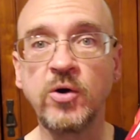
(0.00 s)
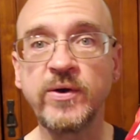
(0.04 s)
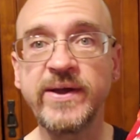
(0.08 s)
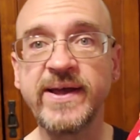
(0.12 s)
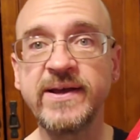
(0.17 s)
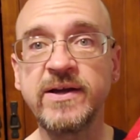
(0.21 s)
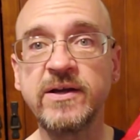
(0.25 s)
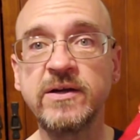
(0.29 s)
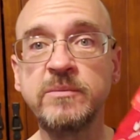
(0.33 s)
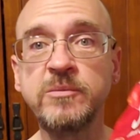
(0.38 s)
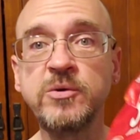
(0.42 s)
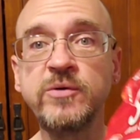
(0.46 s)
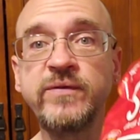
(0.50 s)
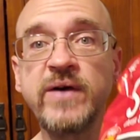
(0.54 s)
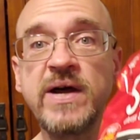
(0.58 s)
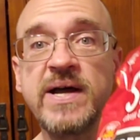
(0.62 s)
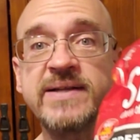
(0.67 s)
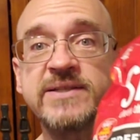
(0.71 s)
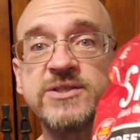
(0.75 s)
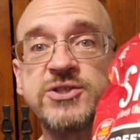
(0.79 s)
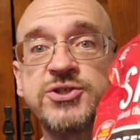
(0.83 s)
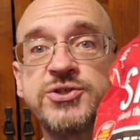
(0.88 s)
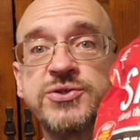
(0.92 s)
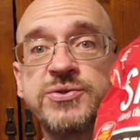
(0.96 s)
Okay, going to move
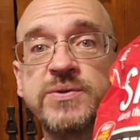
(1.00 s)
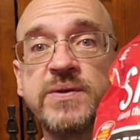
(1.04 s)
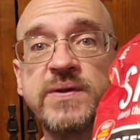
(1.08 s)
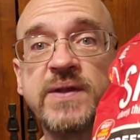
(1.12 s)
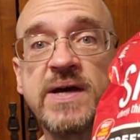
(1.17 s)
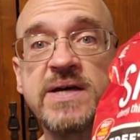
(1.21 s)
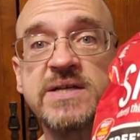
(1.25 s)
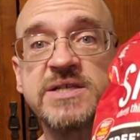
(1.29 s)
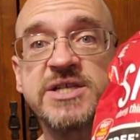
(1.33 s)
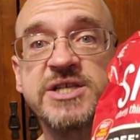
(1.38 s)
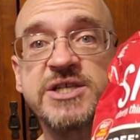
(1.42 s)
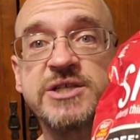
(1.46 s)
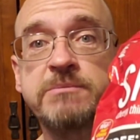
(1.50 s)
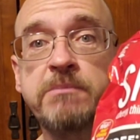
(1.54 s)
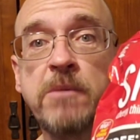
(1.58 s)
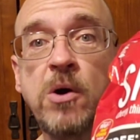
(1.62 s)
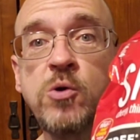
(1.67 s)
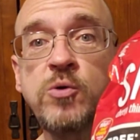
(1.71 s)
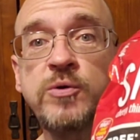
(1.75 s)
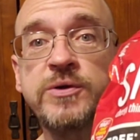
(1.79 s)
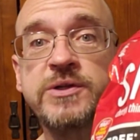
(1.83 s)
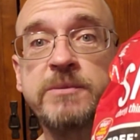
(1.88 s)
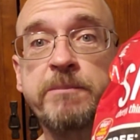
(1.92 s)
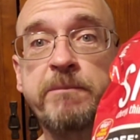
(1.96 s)
on to the
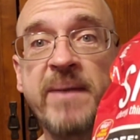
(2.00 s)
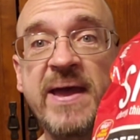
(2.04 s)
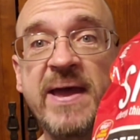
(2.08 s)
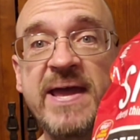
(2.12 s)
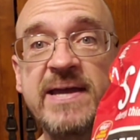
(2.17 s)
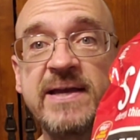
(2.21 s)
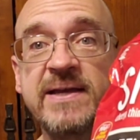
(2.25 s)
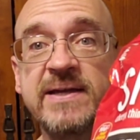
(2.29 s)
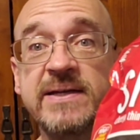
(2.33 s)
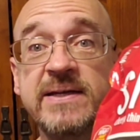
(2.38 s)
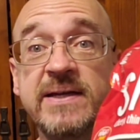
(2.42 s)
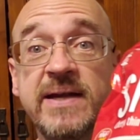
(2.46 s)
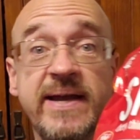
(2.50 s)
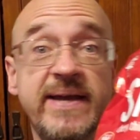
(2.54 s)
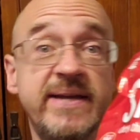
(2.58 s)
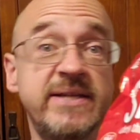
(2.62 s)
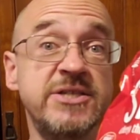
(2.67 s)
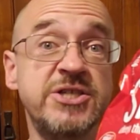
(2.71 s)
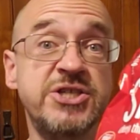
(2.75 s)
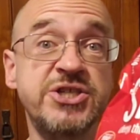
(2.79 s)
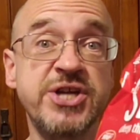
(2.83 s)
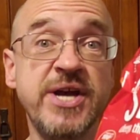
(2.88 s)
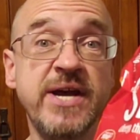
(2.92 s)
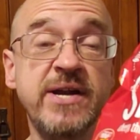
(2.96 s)
smoked bacon
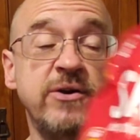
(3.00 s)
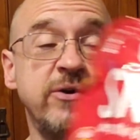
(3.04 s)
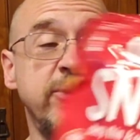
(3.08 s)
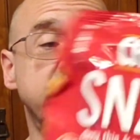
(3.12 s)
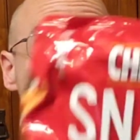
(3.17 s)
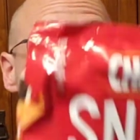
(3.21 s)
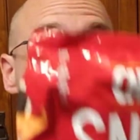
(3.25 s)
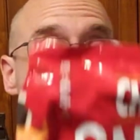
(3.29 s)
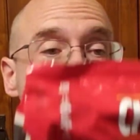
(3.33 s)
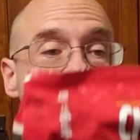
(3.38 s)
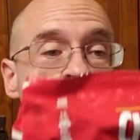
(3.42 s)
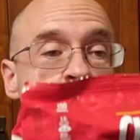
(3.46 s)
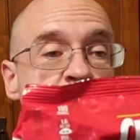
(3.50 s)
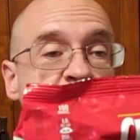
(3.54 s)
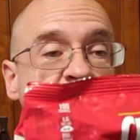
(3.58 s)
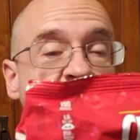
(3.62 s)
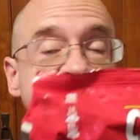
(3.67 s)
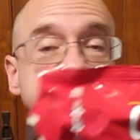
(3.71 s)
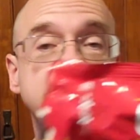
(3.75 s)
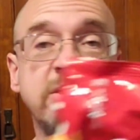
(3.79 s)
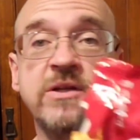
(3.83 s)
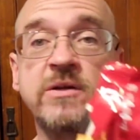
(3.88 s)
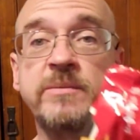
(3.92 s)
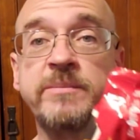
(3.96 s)
and cheddar. I
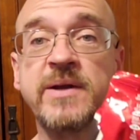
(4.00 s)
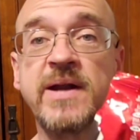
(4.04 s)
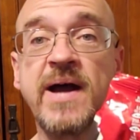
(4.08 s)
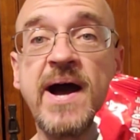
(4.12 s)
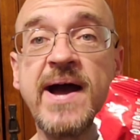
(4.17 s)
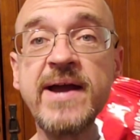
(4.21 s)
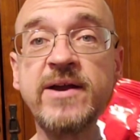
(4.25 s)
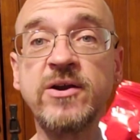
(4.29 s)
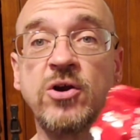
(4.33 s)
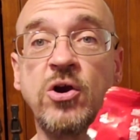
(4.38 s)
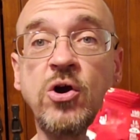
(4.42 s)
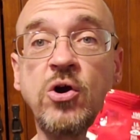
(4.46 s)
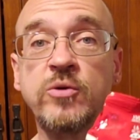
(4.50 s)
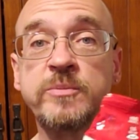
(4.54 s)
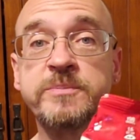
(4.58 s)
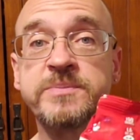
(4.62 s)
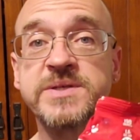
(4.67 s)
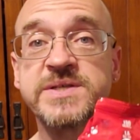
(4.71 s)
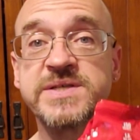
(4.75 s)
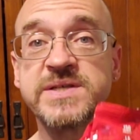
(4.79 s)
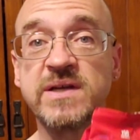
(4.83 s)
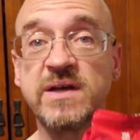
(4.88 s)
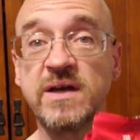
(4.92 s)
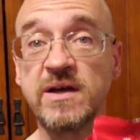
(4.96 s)
have a little bit higher
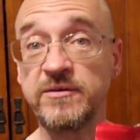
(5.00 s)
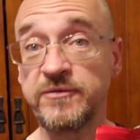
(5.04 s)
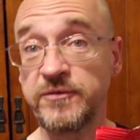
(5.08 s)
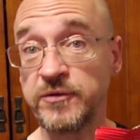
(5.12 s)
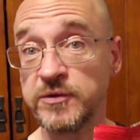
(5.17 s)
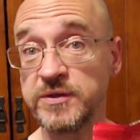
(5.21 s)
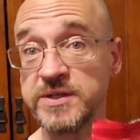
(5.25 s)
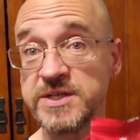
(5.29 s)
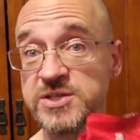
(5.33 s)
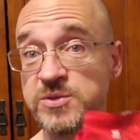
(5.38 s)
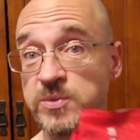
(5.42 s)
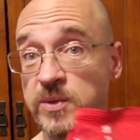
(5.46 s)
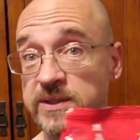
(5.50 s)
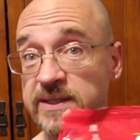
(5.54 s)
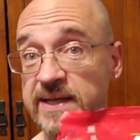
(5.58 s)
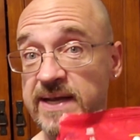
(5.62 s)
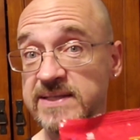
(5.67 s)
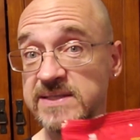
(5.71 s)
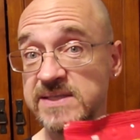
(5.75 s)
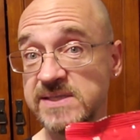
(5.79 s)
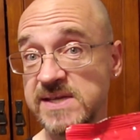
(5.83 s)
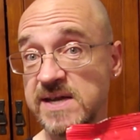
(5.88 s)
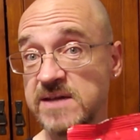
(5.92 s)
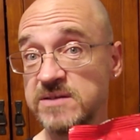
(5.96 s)
hopes uh, for this one.
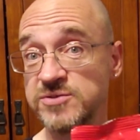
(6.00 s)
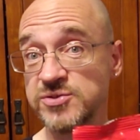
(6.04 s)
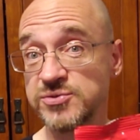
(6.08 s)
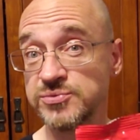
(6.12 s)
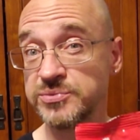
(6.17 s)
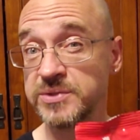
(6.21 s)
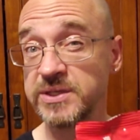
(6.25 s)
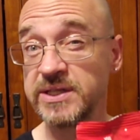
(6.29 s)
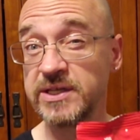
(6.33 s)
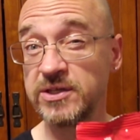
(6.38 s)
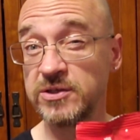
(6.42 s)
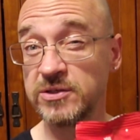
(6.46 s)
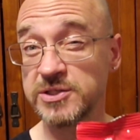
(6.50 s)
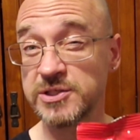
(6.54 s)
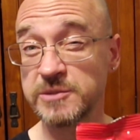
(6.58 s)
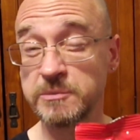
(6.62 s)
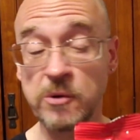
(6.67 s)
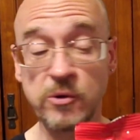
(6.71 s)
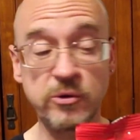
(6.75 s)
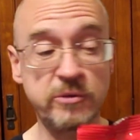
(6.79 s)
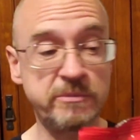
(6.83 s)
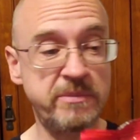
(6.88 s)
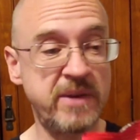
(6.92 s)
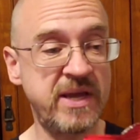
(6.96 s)
That sounds really good.
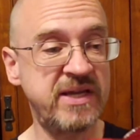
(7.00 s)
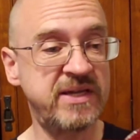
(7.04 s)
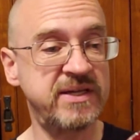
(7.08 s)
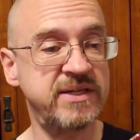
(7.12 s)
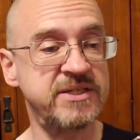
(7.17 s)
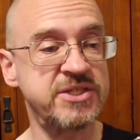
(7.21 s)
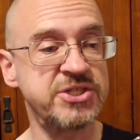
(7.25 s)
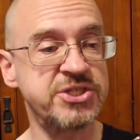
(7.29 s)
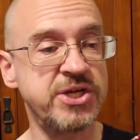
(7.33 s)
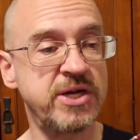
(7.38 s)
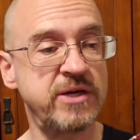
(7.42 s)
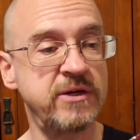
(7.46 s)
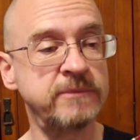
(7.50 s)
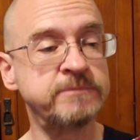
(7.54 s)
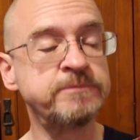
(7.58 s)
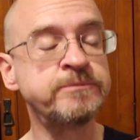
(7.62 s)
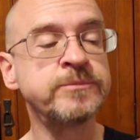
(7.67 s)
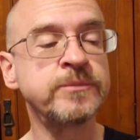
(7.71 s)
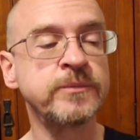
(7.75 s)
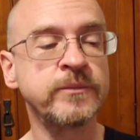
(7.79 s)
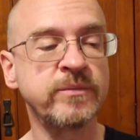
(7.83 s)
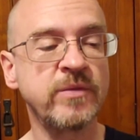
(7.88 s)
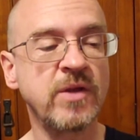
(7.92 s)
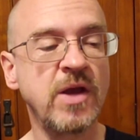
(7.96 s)
Smoked bacon and cheddar.
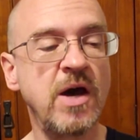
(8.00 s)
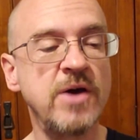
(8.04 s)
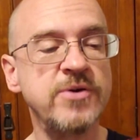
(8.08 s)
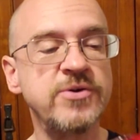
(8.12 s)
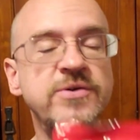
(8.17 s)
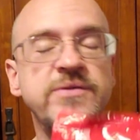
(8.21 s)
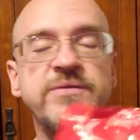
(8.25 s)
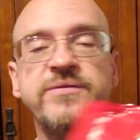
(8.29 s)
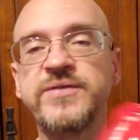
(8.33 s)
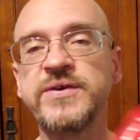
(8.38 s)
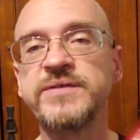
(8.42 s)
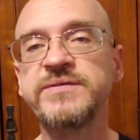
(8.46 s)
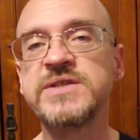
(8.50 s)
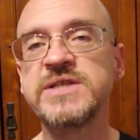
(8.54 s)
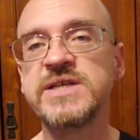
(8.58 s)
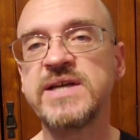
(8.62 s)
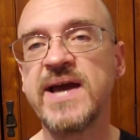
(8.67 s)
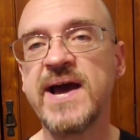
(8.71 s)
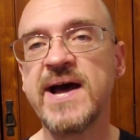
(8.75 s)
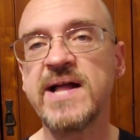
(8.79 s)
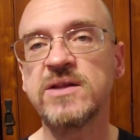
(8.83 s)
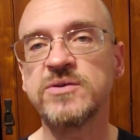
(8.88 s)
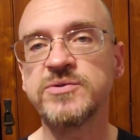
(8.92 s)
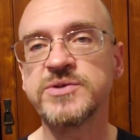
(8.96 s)
150
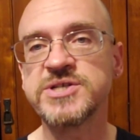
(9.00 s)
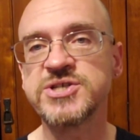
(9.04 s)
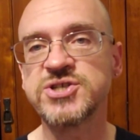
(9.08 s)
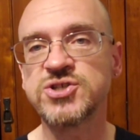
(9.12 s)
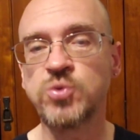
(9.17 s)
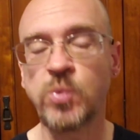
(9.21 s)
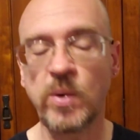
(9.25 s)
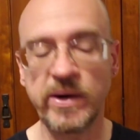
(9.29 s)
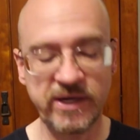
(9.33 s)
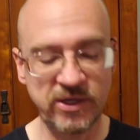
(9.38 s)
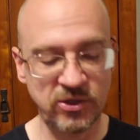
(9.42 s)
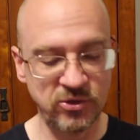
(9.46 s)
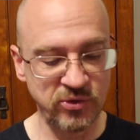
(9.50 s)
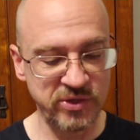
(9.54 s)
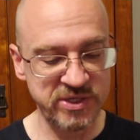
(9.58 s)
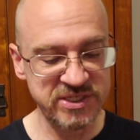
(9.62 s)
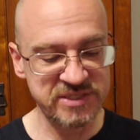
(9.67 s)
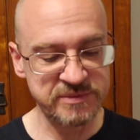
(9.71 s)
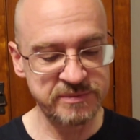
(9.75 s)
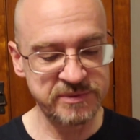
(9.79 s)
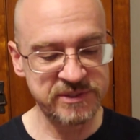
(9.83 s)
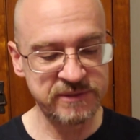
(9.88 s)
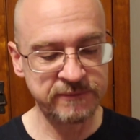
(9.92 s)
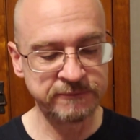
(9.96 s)
calories, 20 crisp.
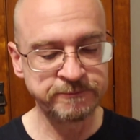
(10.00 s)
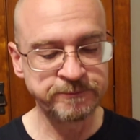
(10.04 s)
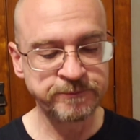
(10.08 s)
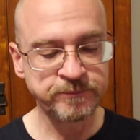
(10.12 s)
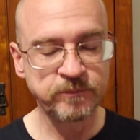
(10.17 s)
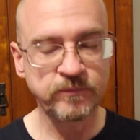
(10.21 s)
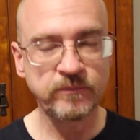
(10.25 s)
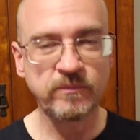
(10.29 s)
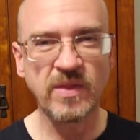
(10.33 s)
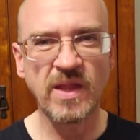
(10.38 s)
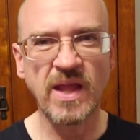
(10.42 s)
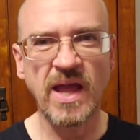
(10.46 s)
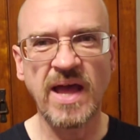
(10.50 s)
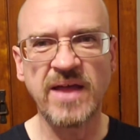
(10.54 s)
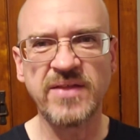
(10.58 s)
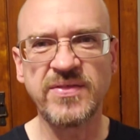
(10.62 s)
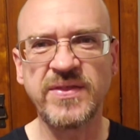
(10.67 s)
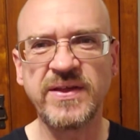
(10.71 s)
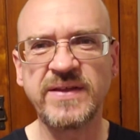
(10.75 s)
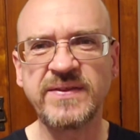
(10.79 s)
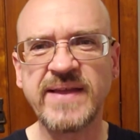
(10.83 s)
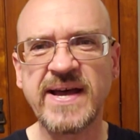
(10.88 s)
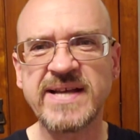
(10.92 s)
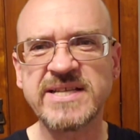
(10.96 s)
I
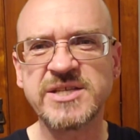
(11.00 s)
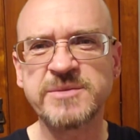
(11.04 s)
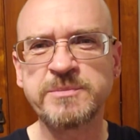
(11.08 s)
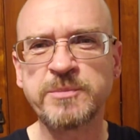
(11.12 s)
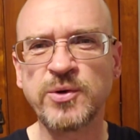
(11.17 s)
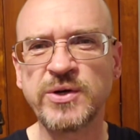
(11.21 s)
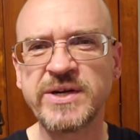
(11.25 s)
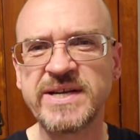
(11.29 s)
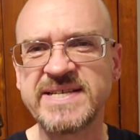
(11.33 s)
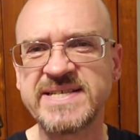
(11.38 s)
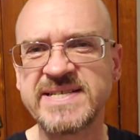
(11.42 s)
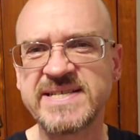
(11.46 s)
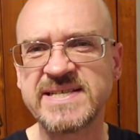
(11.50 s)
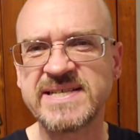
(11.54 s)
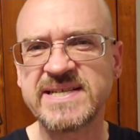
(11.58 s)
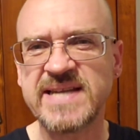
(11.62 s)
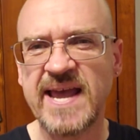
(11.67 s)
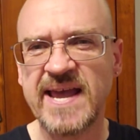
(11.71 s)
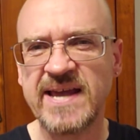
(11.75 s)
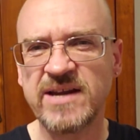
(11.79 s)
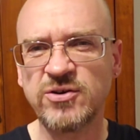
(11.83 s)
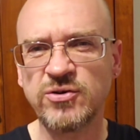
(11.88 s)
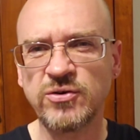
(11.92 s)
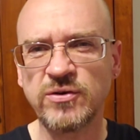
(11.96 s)
think that's pretty
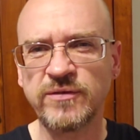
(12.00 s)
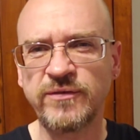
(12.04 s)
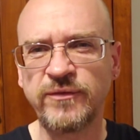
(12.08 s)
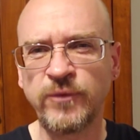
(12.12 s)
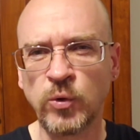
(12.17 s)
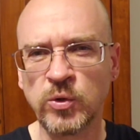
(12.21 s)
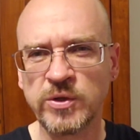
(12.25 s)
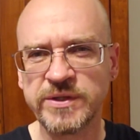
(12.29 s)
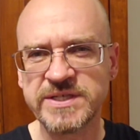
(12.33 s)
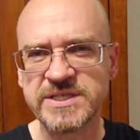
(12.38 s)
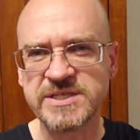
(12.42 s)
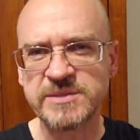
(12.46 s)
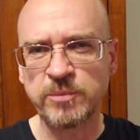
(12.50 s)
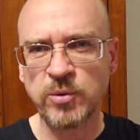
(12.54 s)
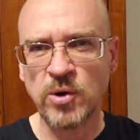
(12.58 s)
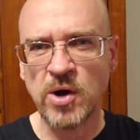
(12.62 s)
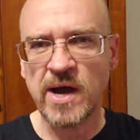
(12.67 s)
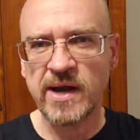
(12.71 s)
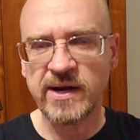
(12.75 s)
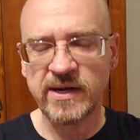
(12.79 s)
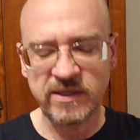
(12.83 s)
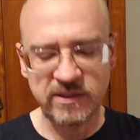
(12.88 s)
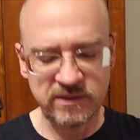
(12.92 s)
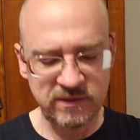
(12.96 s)
standard for this
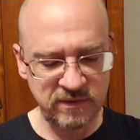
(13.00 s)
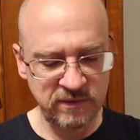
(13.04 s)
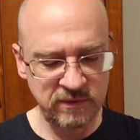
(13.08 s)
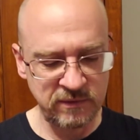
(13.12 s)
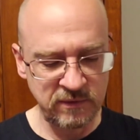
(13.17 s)
product.